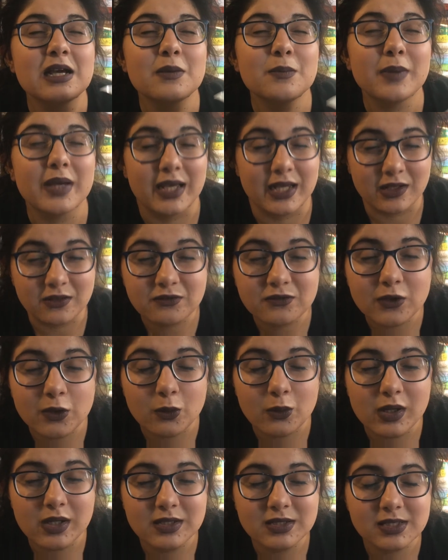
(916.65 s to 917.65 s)
painful
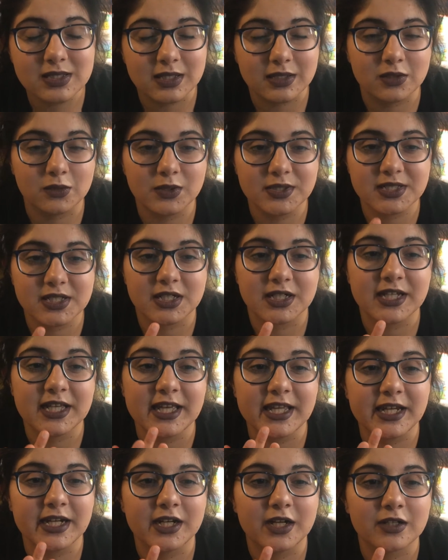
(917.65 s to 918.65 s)
ones, like the ones that are
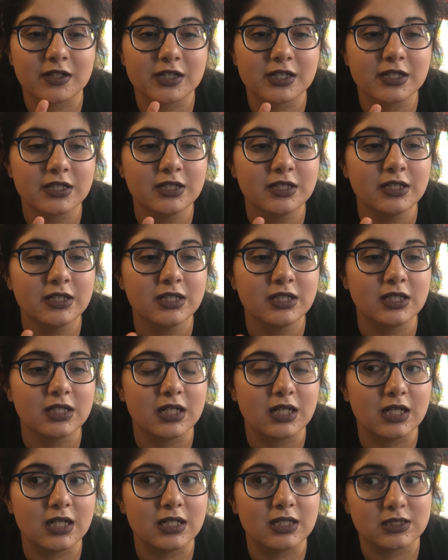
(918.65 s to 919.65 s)
hidden under,
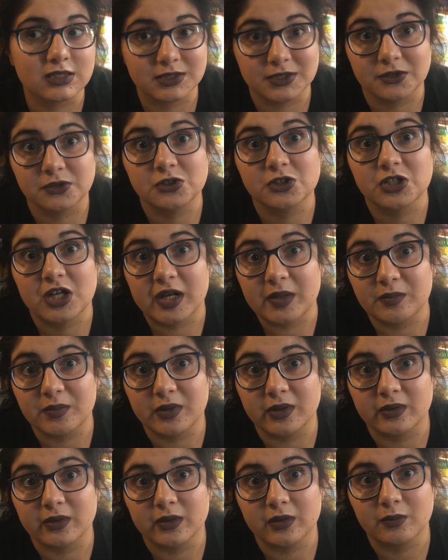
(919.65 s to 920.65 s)
I'll still try and
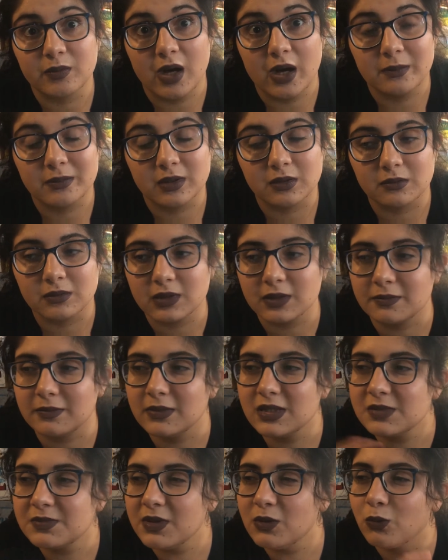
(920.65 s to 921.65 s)
pop them.
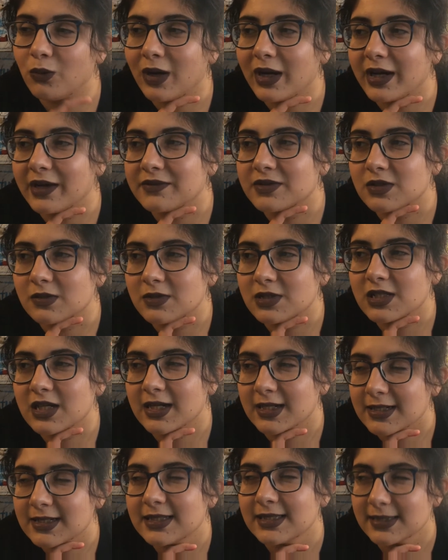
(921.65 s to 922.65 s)
Must be why I have so much
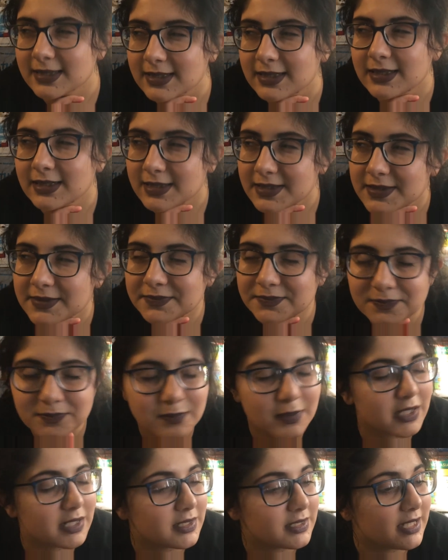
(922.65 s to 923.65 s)
acne scars.
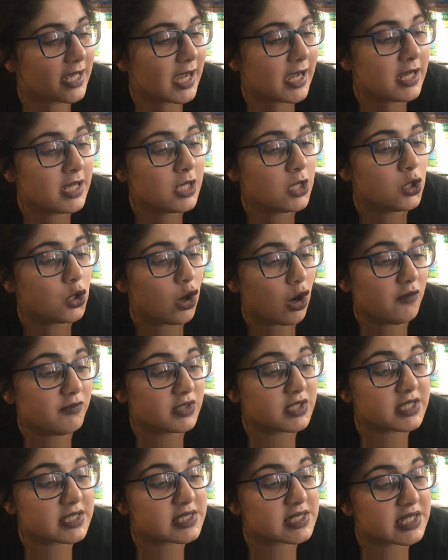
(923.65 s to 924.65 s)
But yeah,
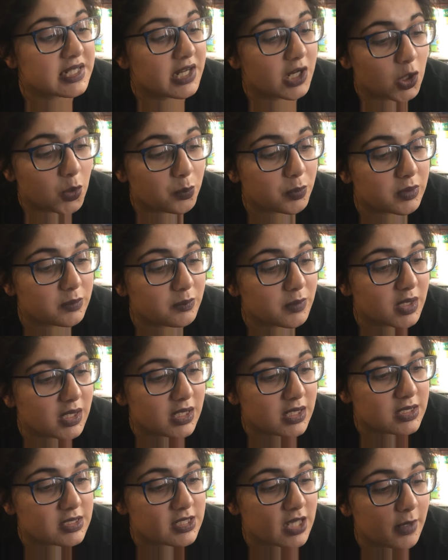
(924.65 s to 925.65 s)
hopefully this can help
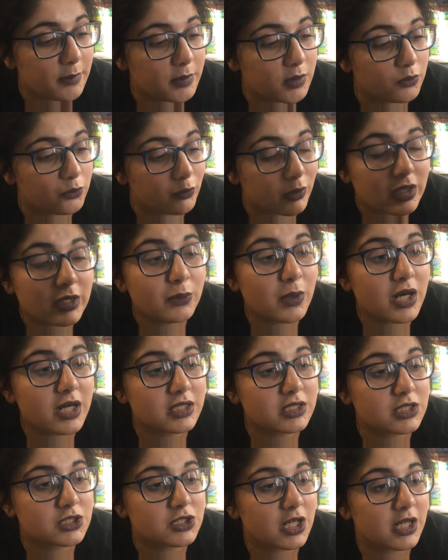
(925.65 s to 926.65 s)
because I've been really
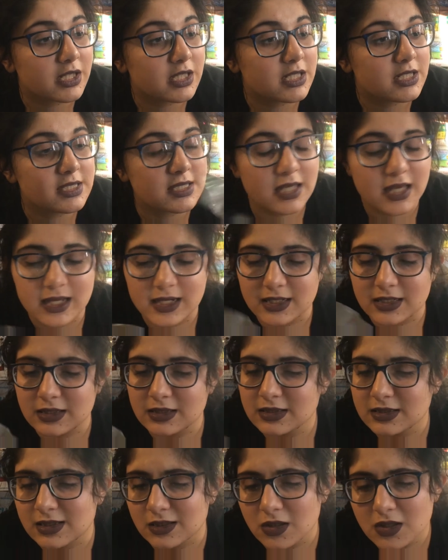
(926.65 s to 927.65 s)
wanting to try these and
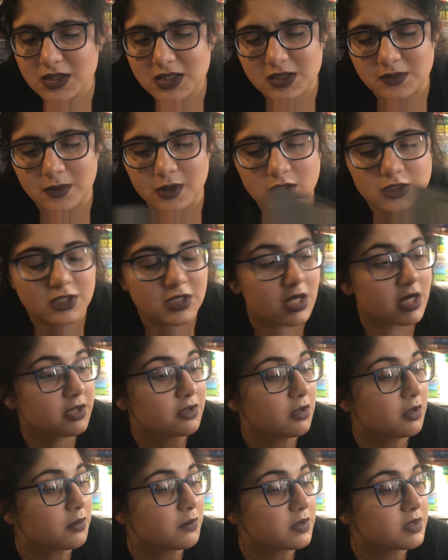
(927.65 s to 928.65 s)
it's a lot smaller than I
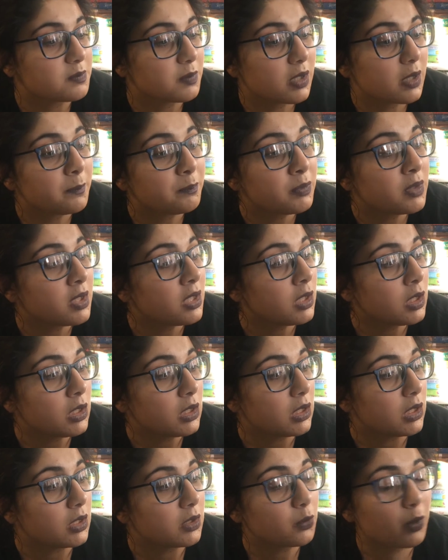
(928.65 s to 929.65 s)
thought it was, but
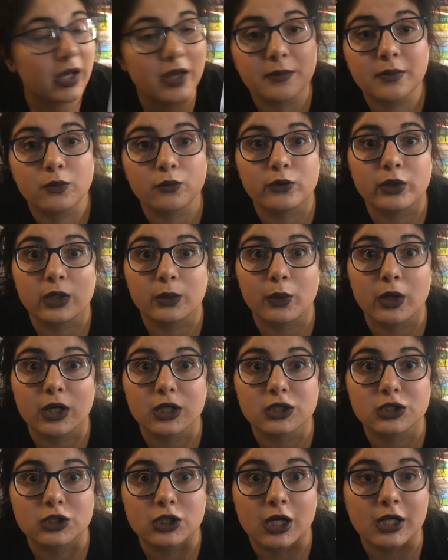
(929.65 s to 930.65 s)
either way, I've been really
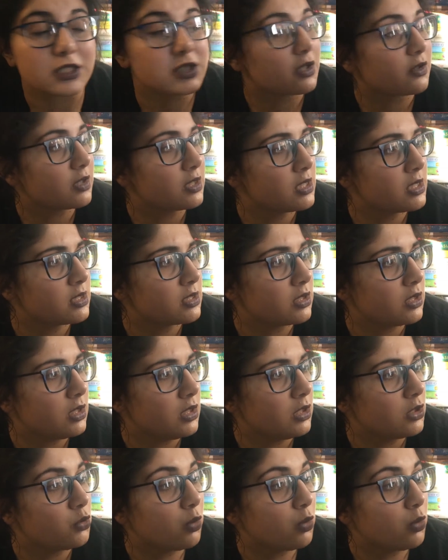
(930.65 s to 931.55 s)
wanting to try. So this is the